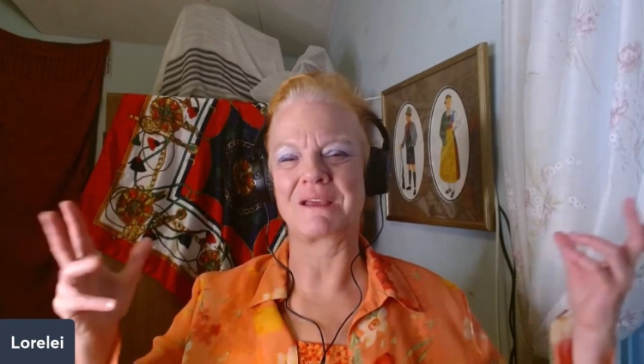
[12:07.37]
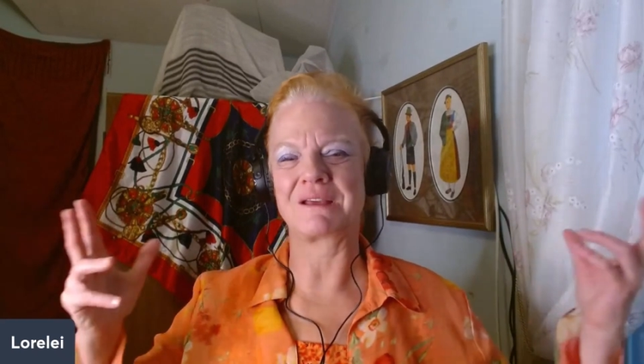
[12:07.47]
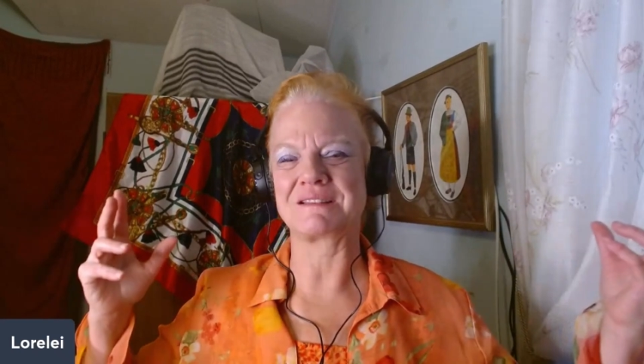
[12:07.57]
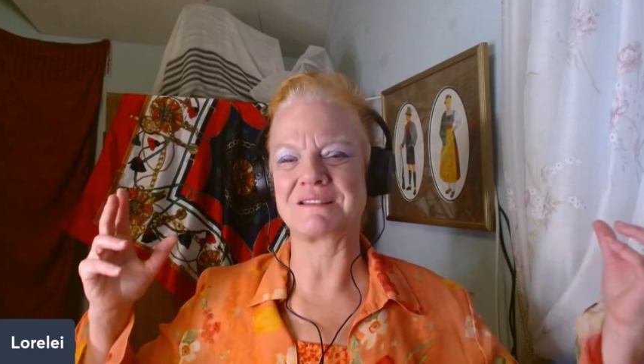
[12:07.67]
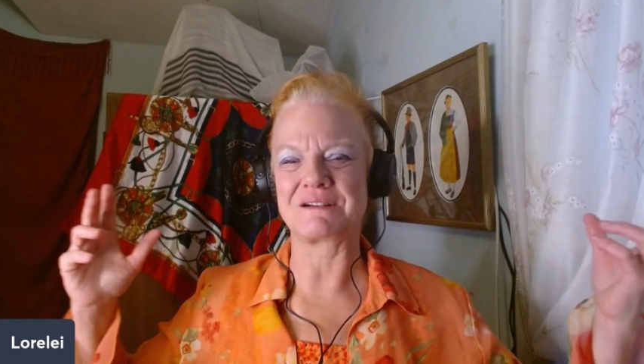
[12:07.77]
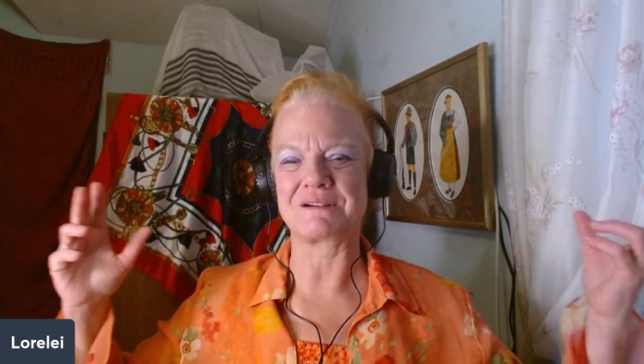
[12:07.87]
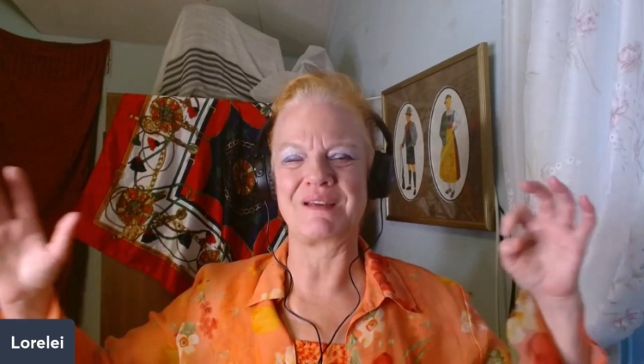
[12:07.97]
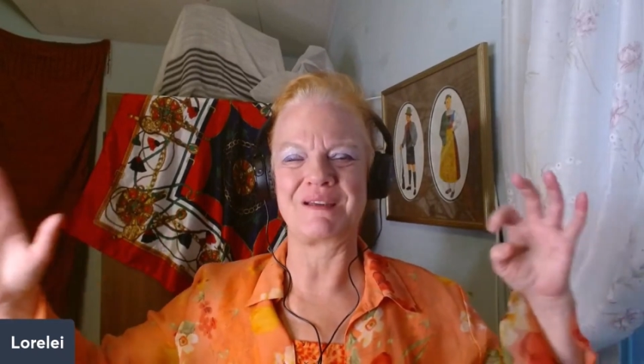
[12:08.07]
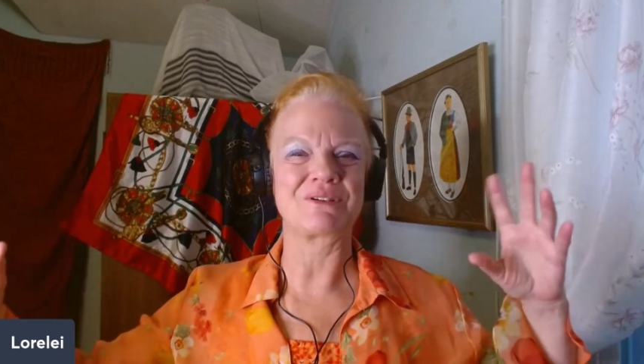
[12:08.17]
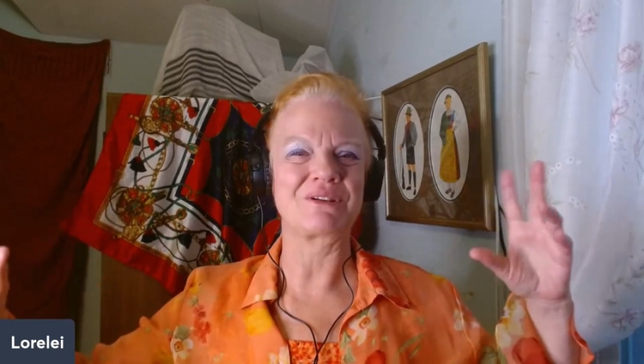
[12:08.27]
be considered
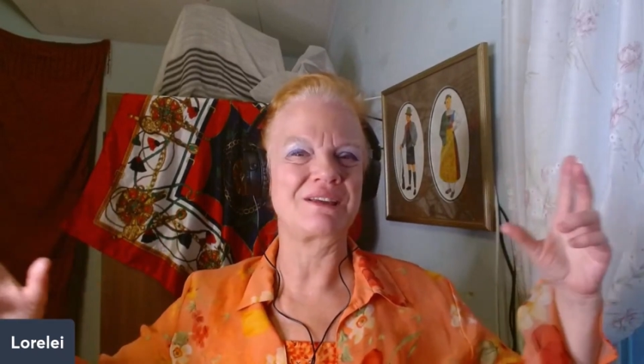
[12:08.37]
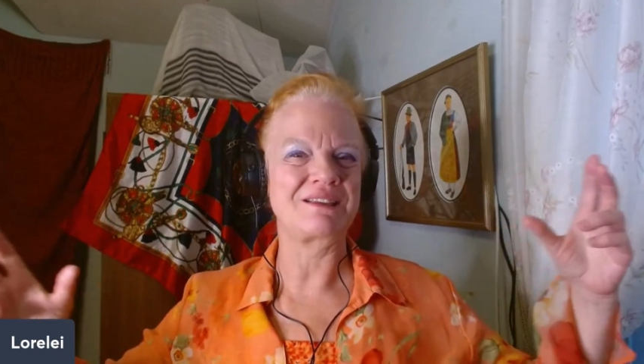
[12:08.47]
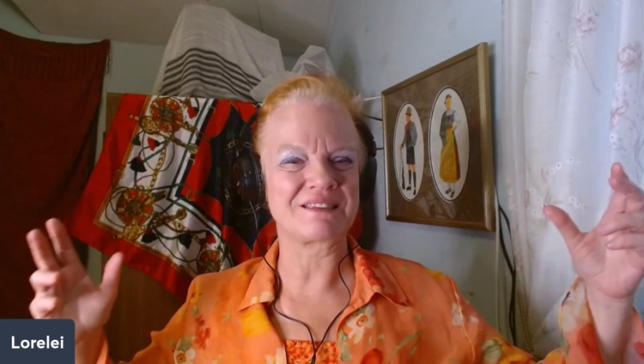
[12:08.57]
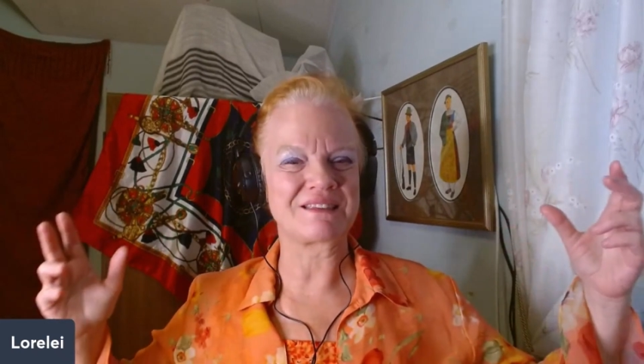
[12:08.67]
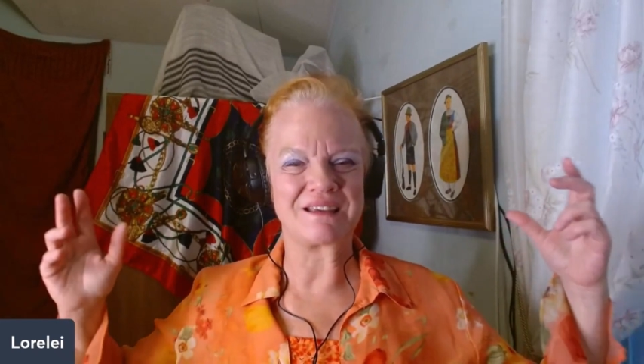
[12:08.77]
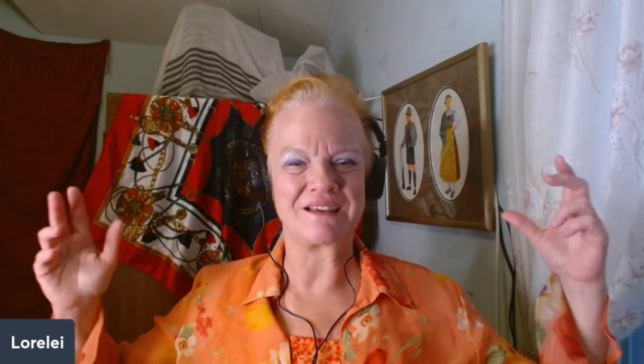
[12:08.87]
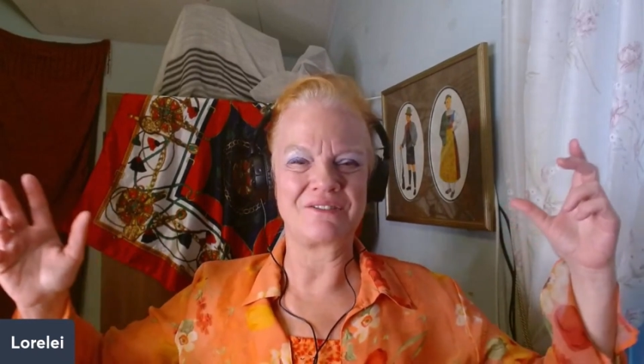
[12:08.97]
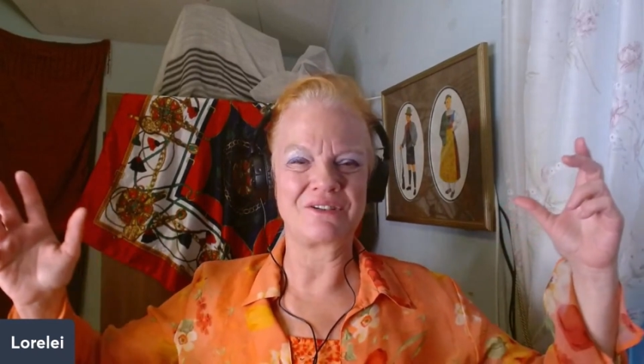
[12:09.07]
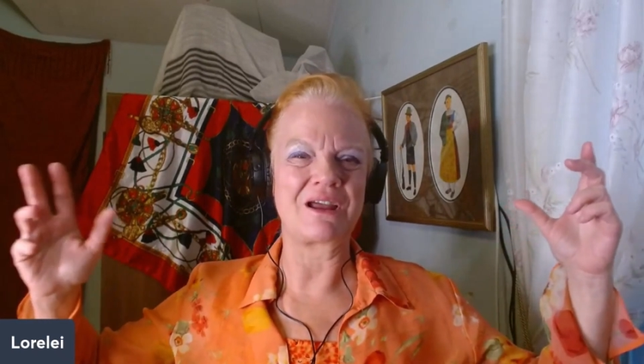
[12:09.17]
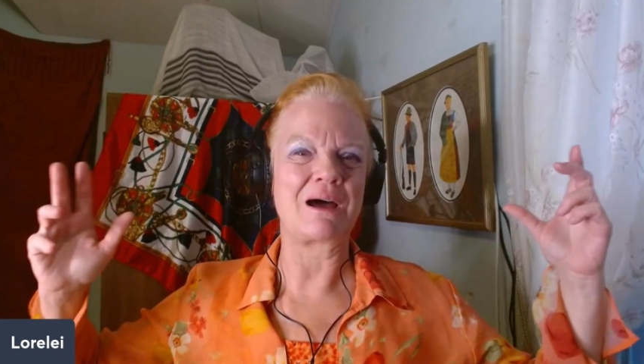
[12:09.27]
memories
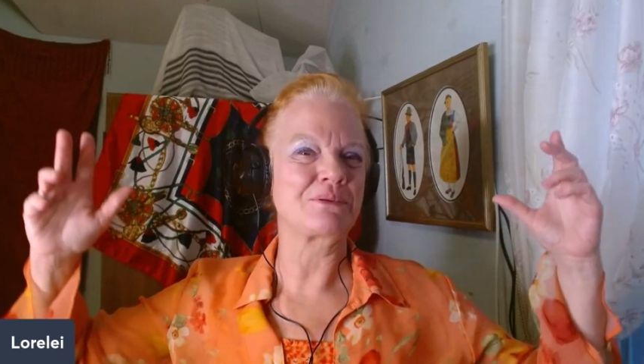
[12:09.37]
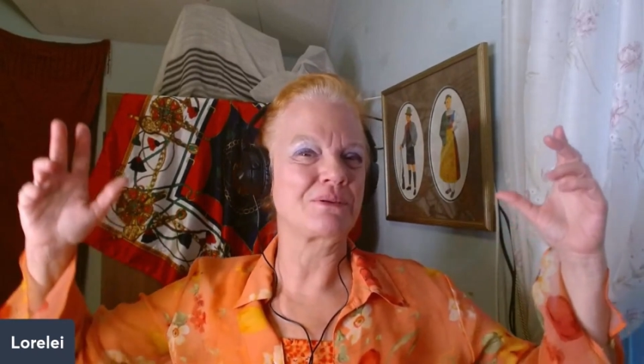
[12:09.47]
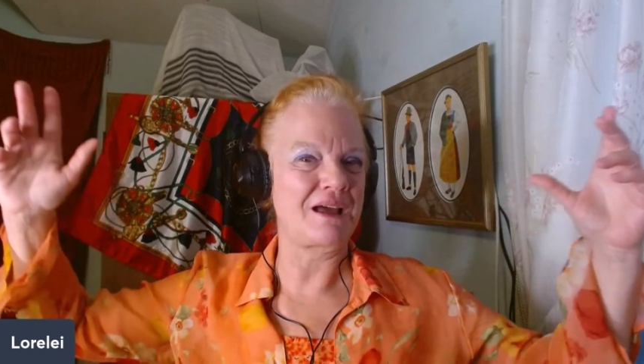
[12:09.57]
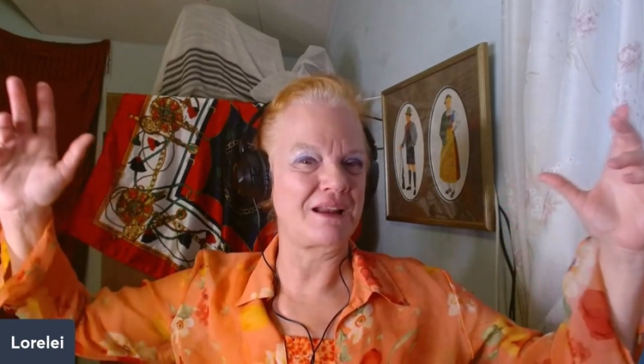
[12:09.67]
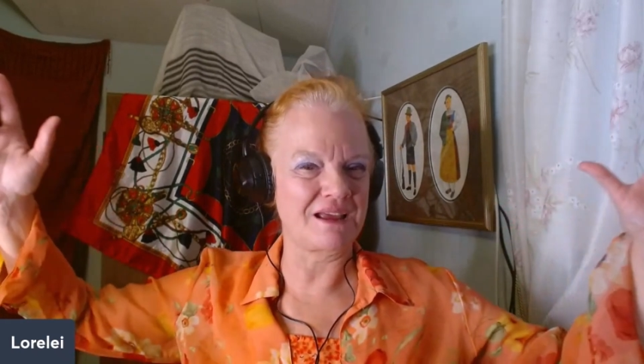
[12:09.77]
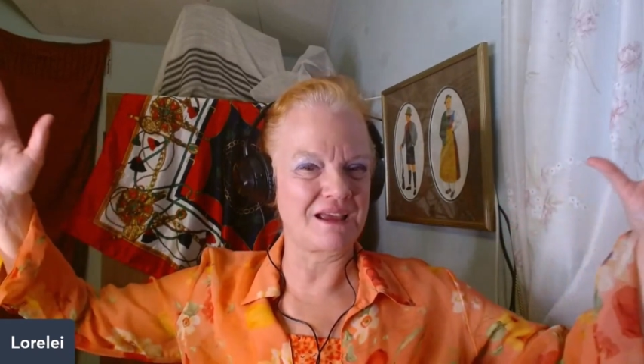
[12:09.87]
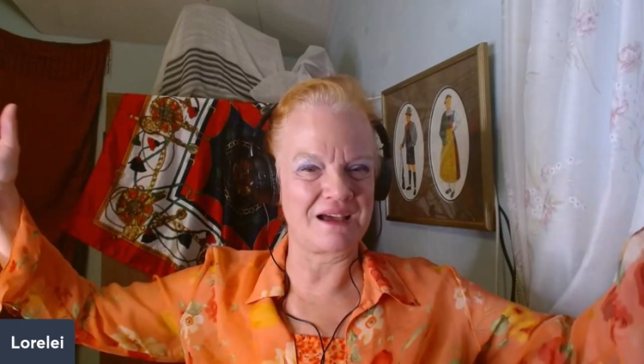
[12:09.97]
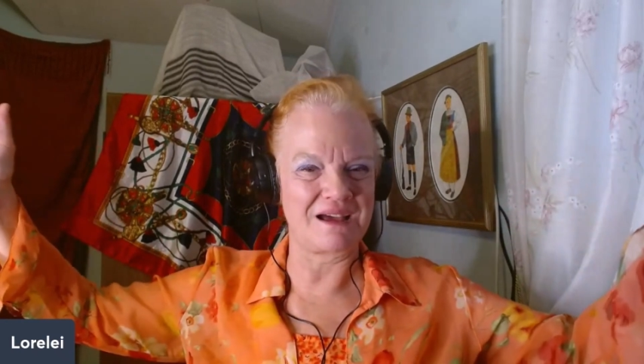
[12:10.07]
of an operatic